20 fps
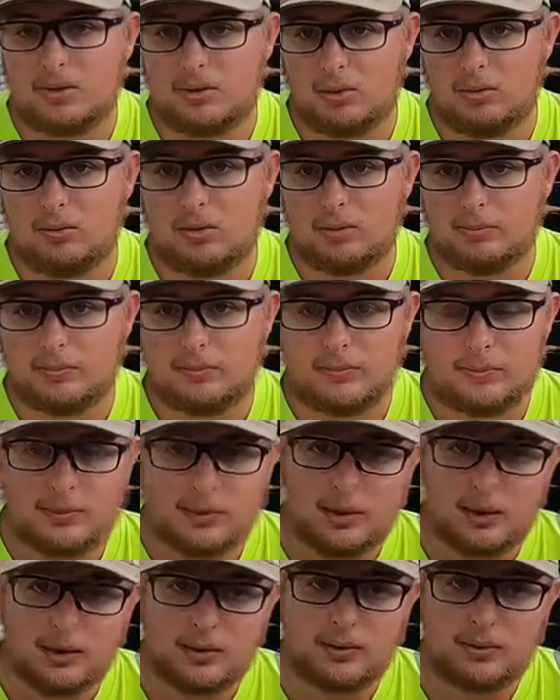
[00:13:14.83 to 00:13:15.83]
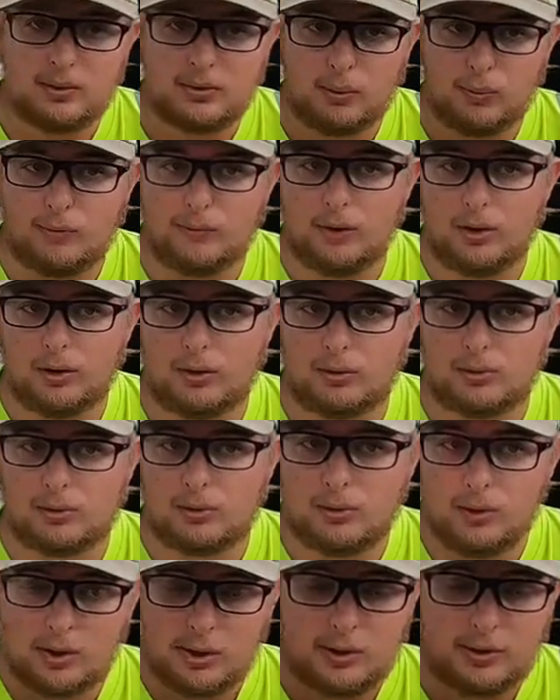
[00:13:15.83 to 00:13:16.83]
to be throwing them uh,
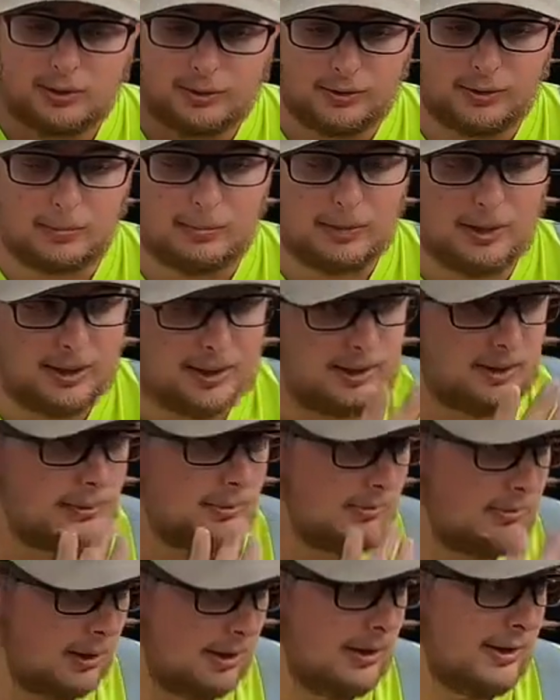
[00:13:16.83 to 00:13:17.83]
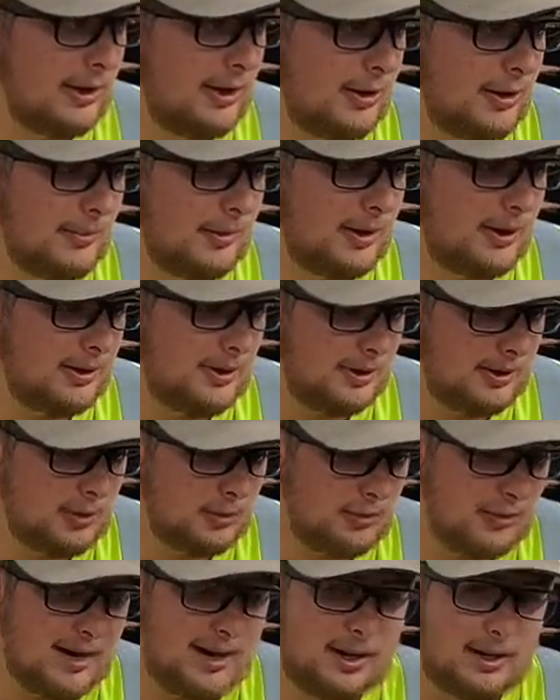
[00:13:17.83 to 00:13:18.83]
vertical to the bank, running down the bank
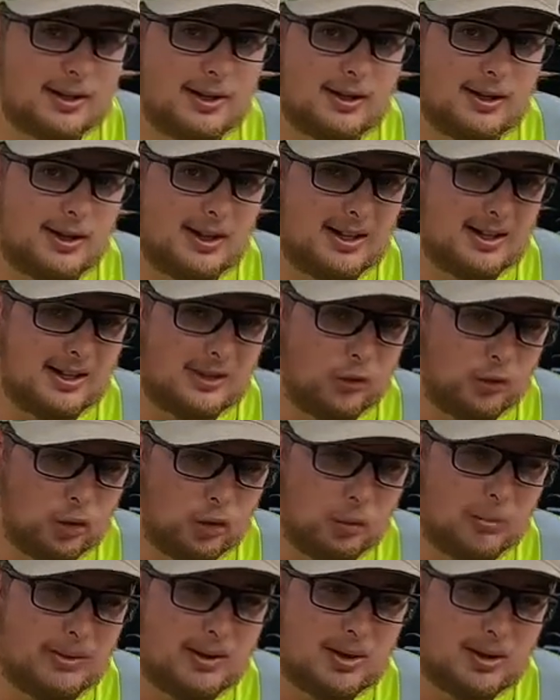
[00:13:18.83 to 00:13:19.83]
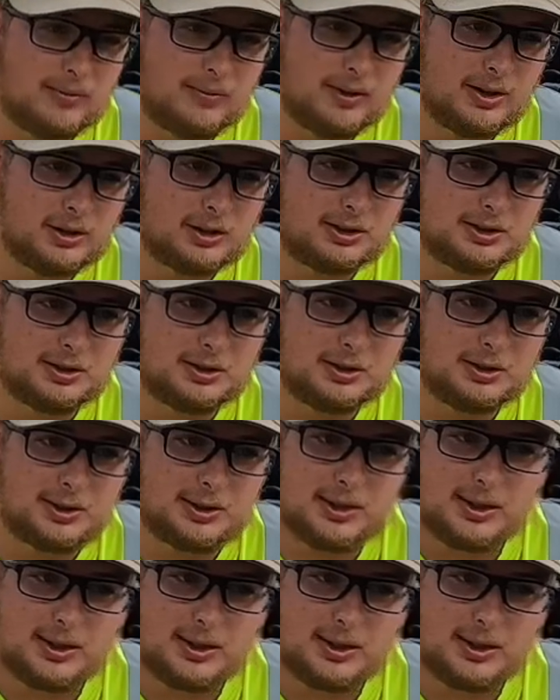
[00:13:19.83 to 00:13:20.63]
and dragging it, and normally fishing